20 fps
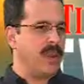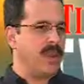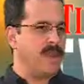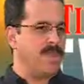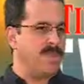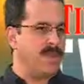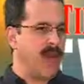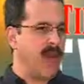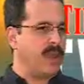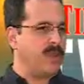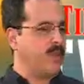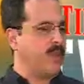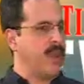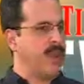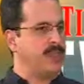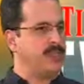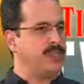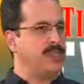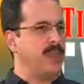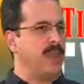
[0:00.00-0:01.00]

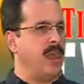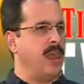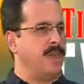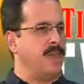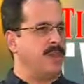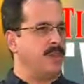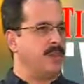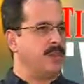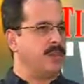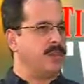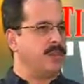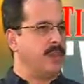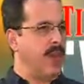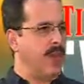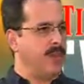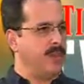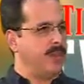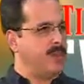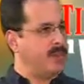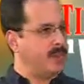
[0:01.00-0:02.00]
evaluation efforts
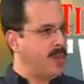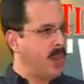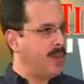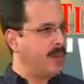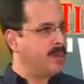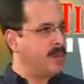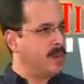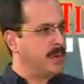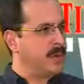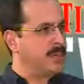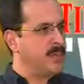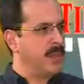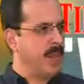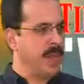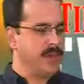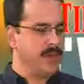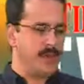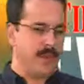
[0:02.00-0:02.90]
on the software side.